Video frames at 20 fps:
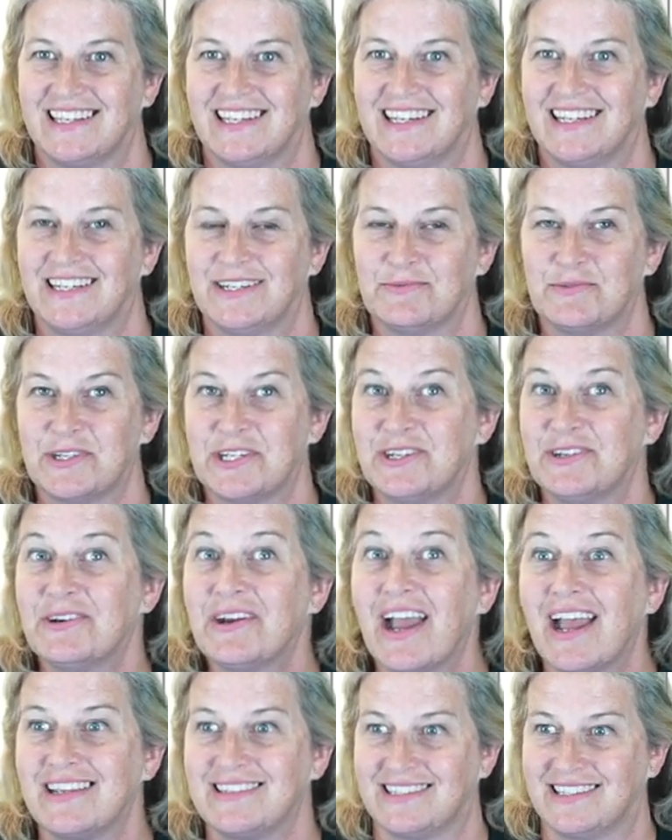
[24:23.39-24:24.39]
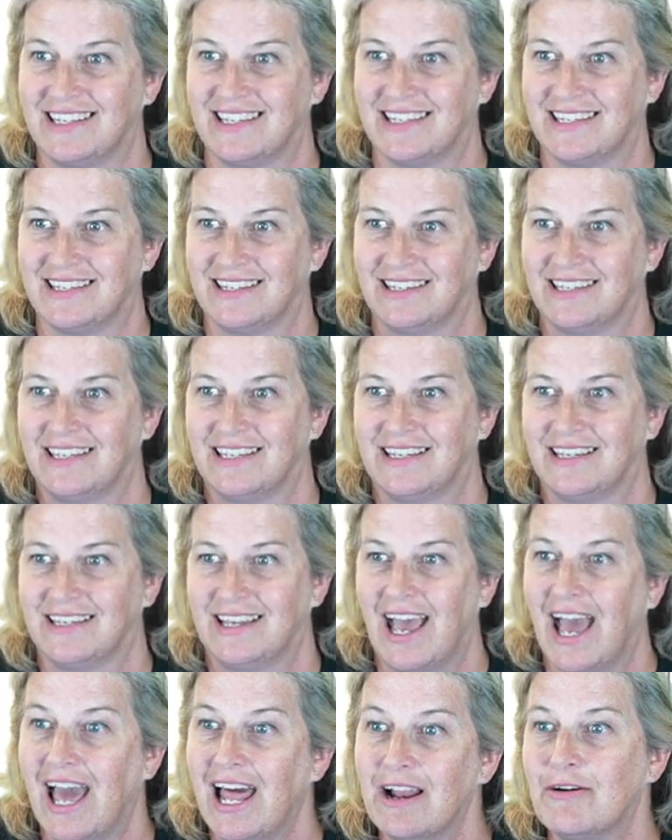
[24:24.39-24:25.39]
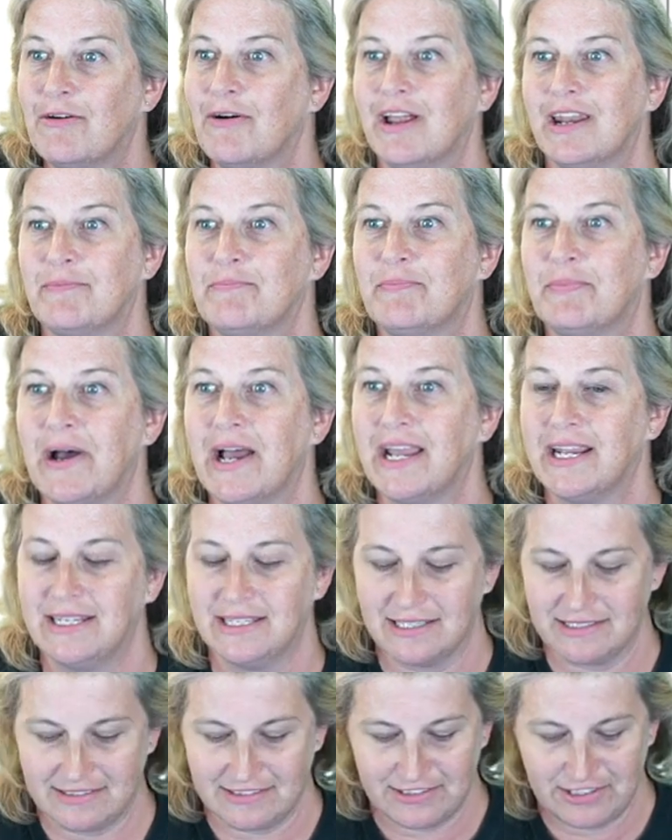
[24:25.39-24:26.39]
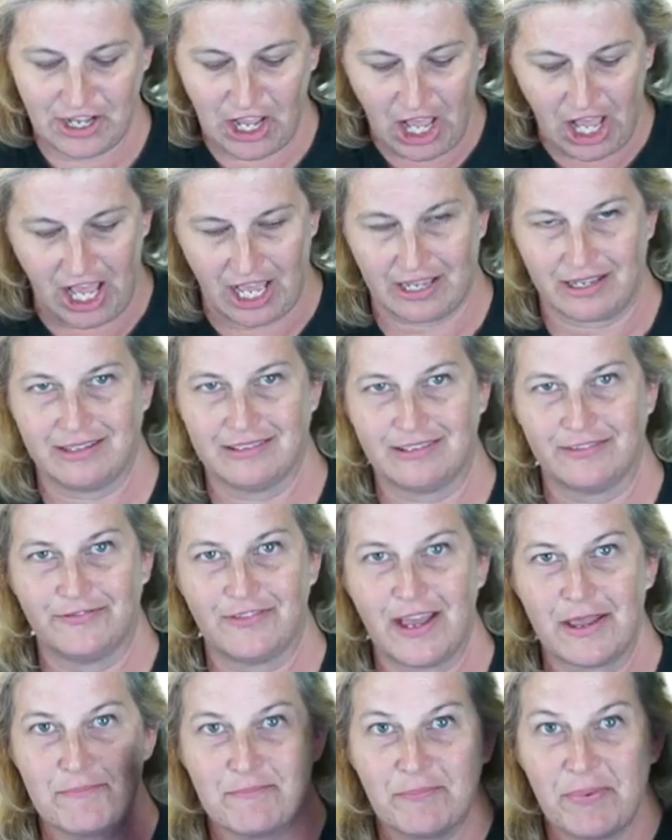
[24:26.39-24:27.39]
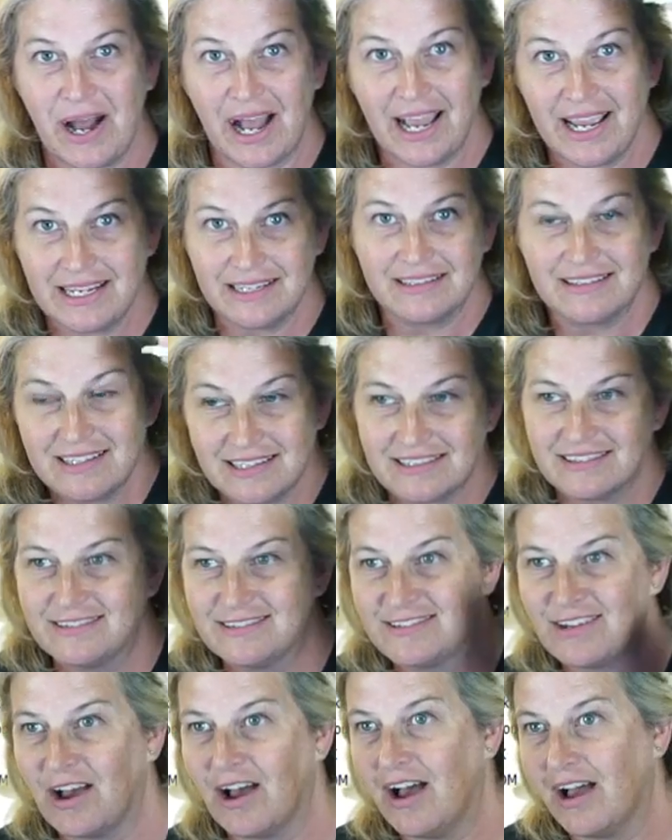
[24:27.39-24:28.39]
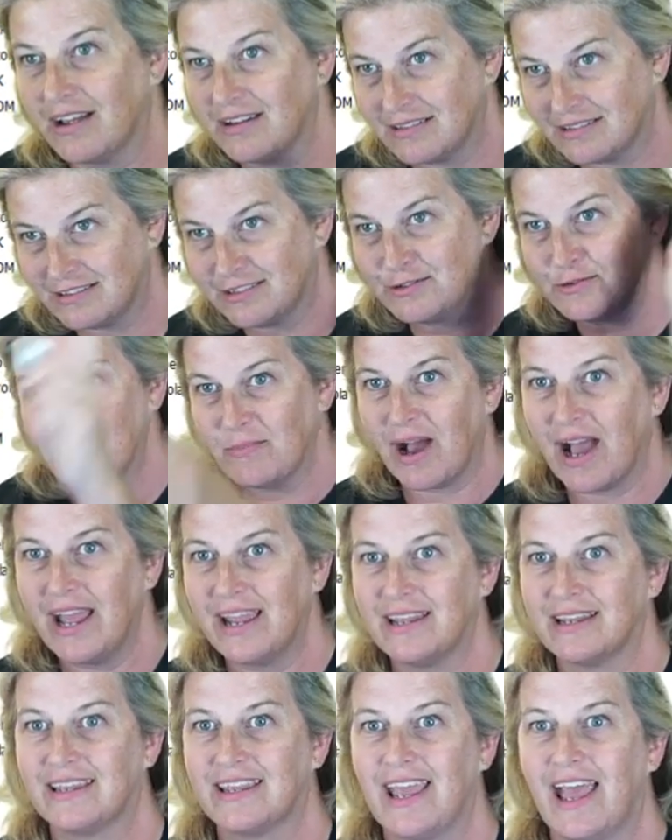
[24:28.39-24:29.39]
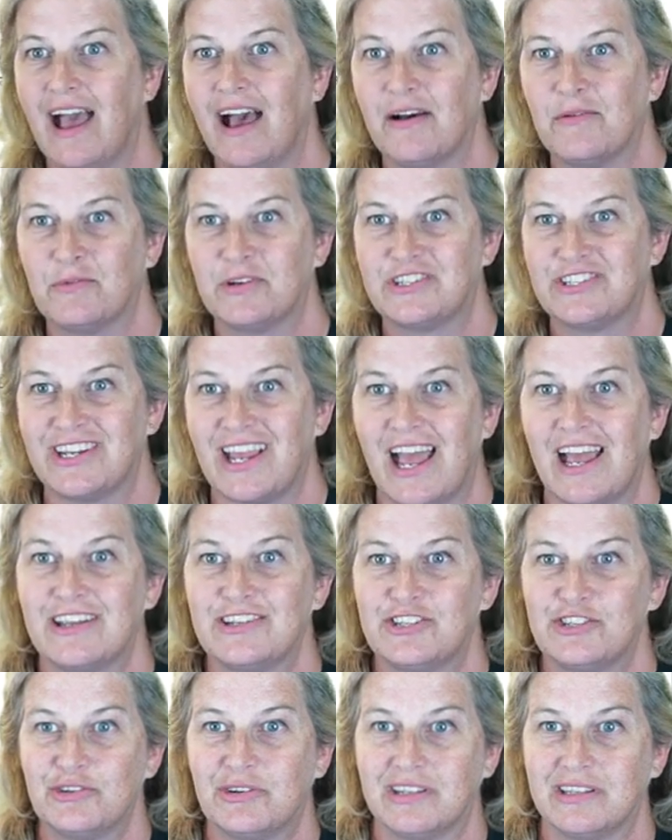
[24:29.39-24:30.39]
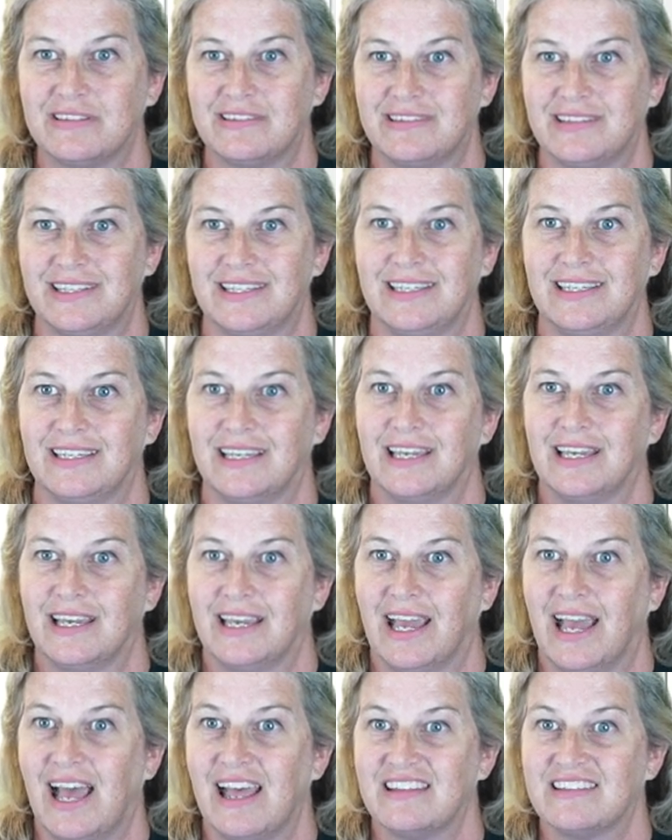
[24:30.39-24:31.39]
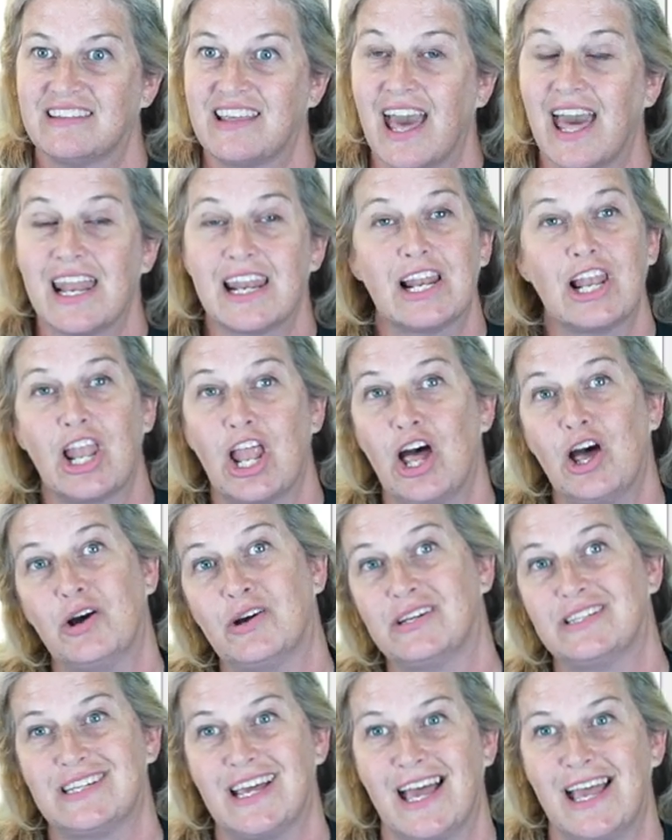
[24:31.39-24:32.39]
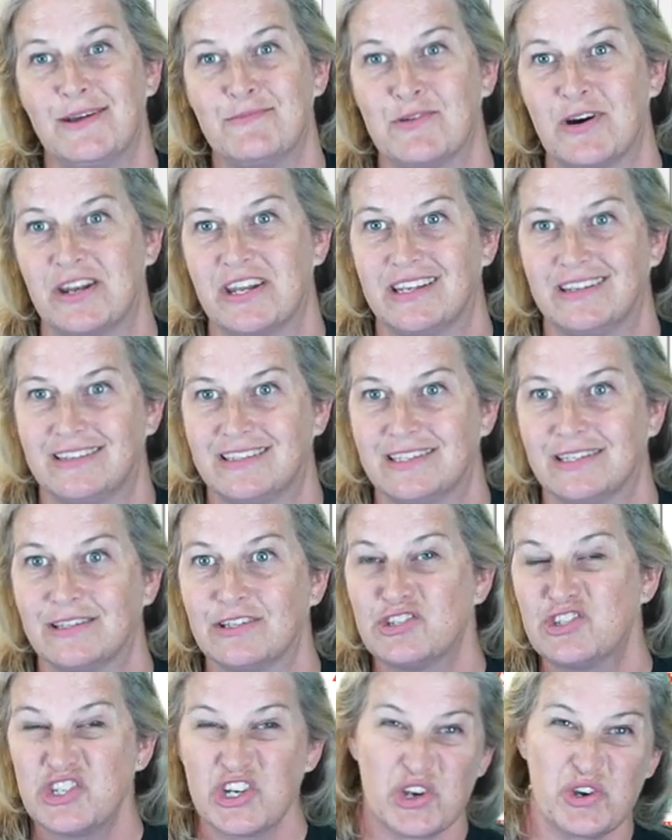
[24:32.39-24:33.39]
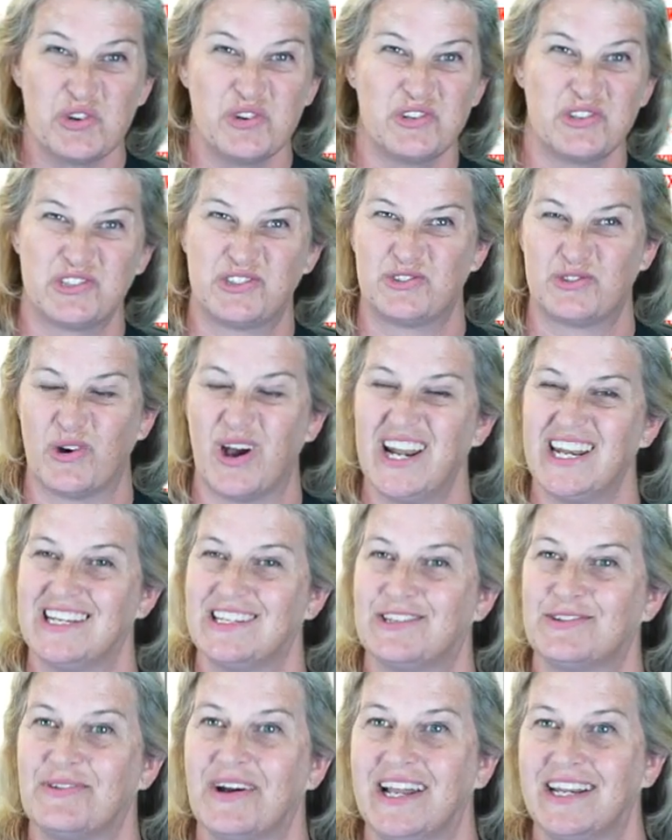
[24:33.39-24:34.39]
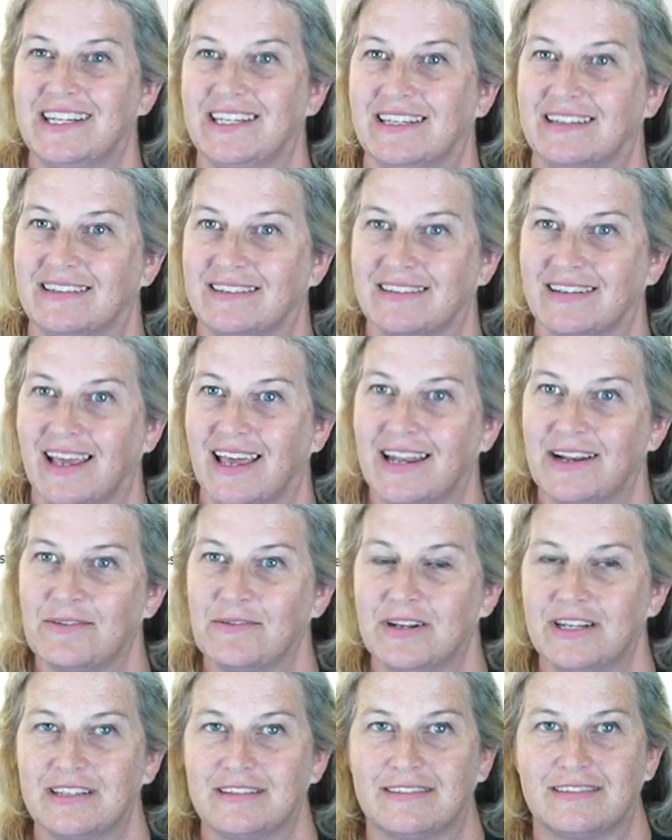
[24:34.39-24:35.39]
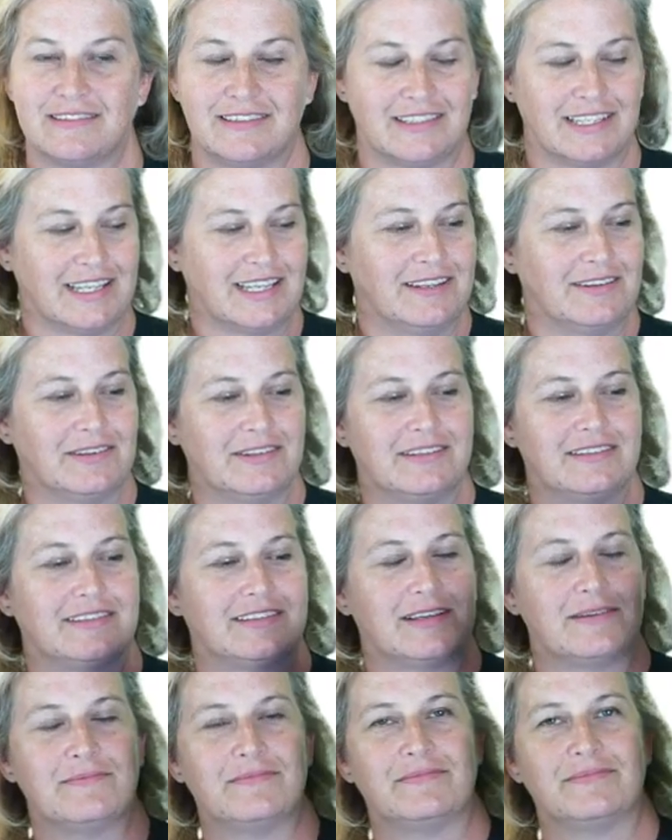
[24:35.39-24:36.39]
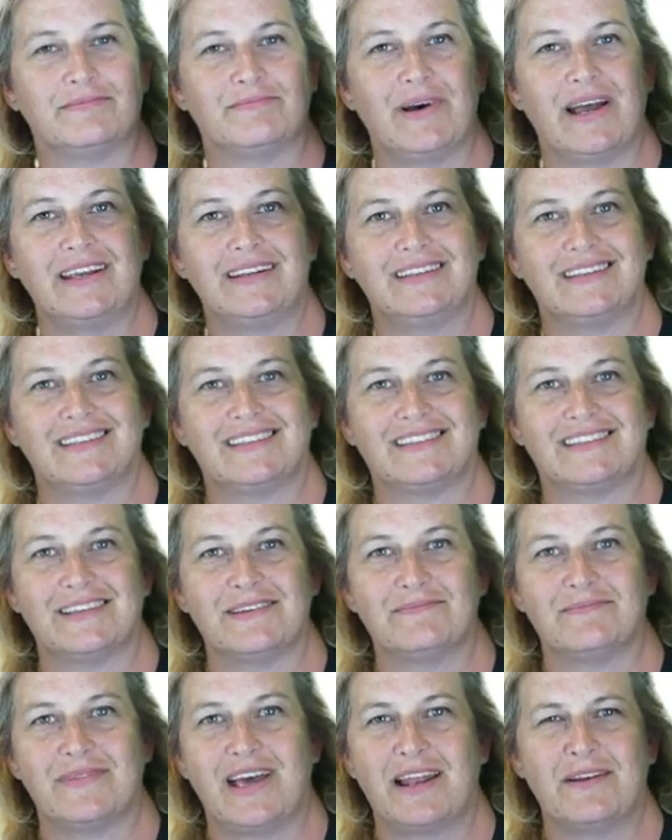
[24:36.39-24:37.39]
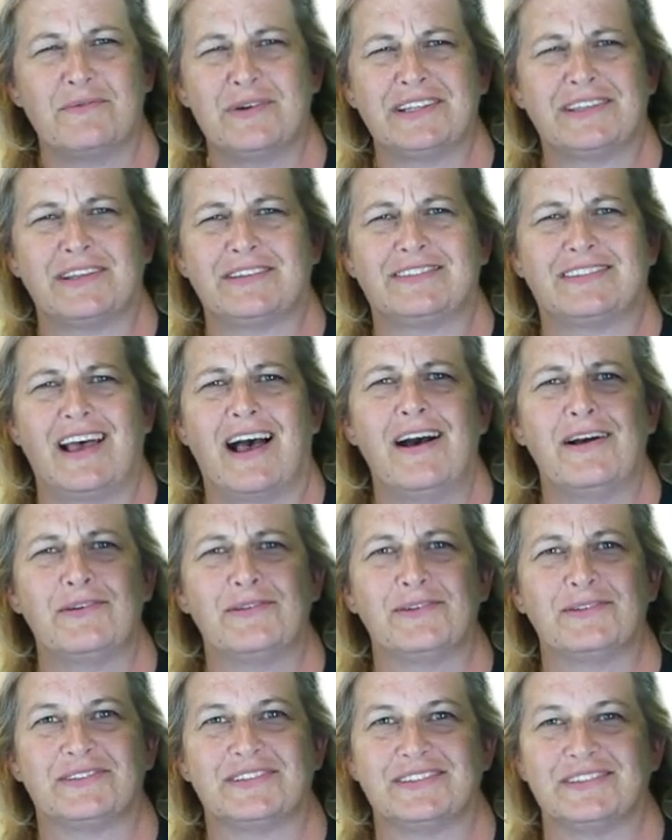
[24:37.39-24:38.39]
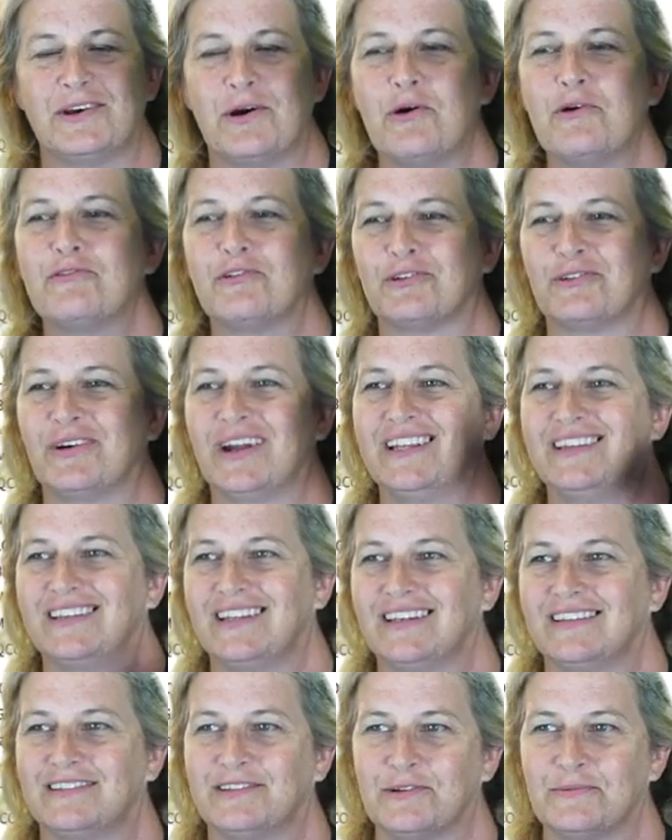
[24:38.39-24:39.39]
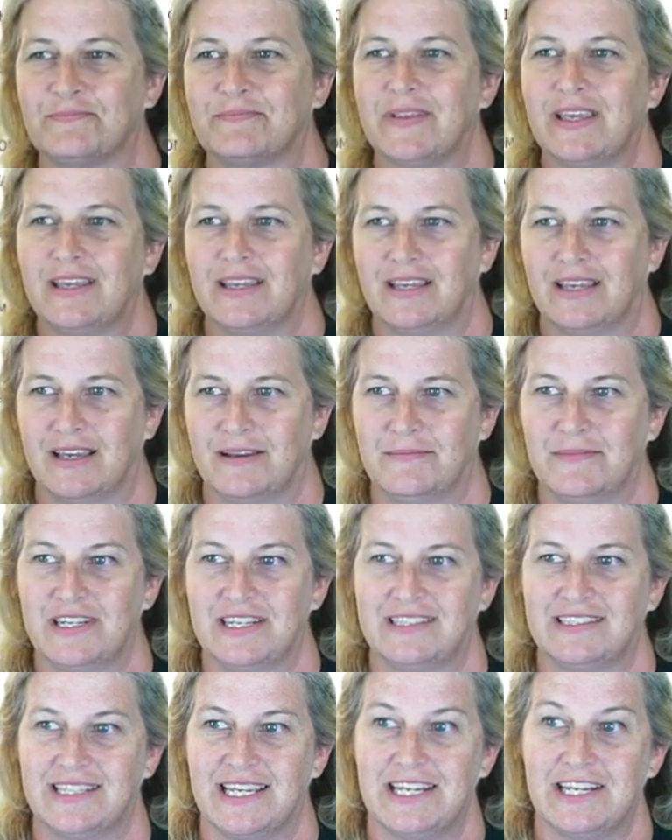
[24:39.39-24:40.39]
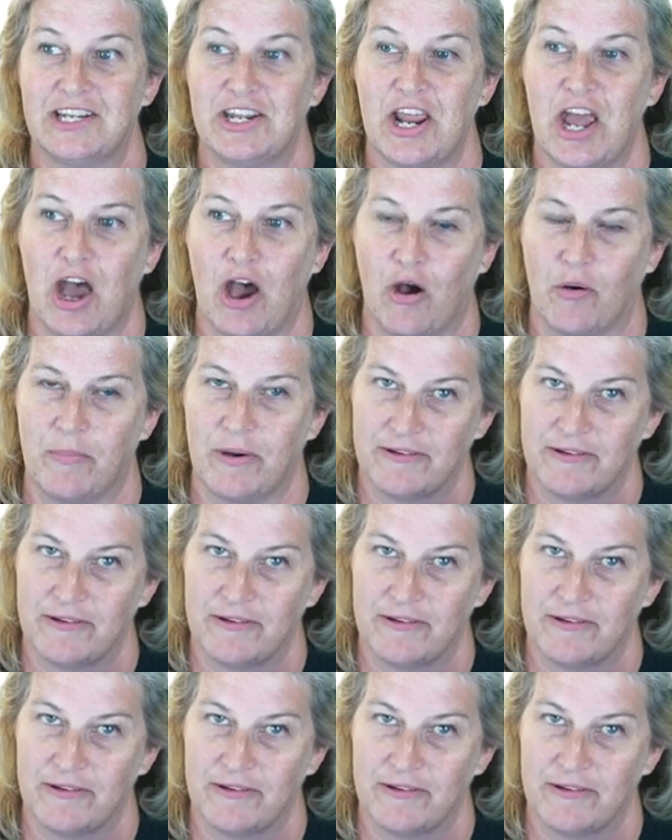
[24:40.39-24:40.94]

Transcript: Uh, what do you guys think? I don't want to bind this dog because if I bind this dog to my account, which as you can see has got a long time on it until June 2020, I don't want to stick it on some, bind it to some, I don't want the dongle to overwrite that. So I'm going to say no.